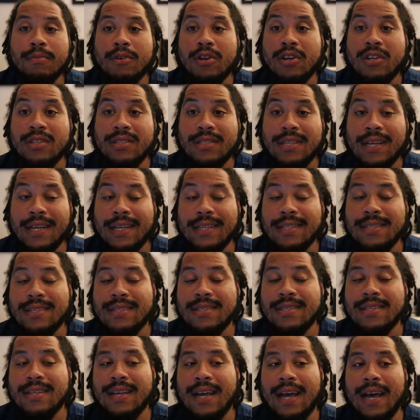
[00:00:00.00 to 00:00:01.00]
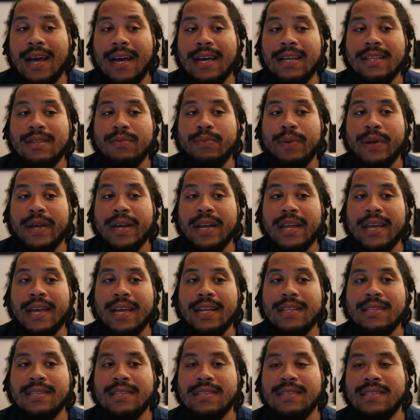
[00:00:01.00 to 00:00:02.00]
contest, and we're going to
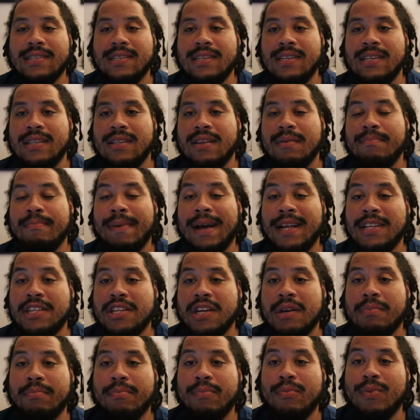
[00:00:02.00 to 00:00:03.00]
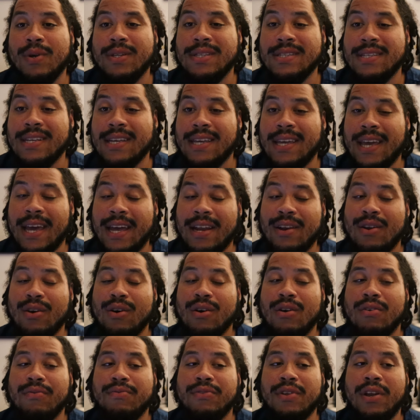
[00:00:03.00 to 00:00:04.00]
get to see the matchup once again
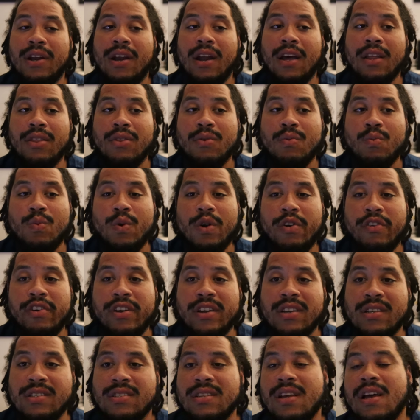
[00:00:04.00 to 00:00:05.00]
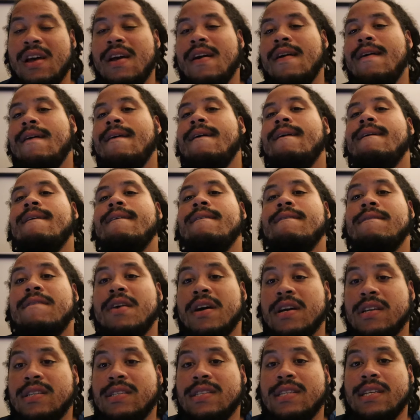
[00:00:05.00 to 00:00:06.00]
of the London Warriors
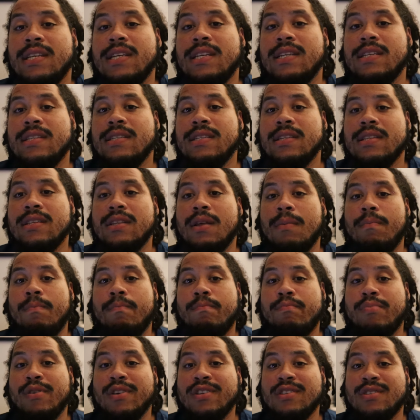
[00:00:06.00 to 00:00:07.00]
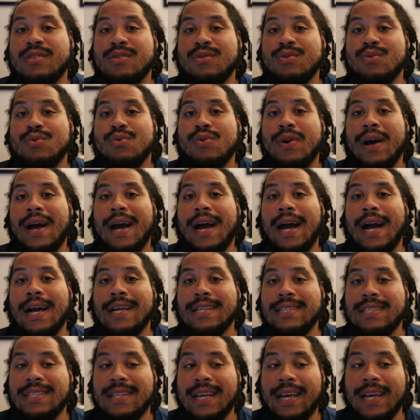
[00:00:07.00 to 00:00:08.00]
versus the Bristol
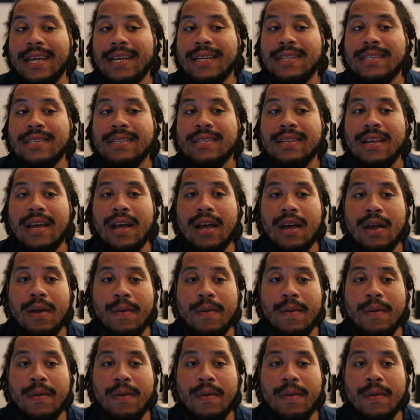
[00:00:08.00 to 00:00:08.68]
Aztecs.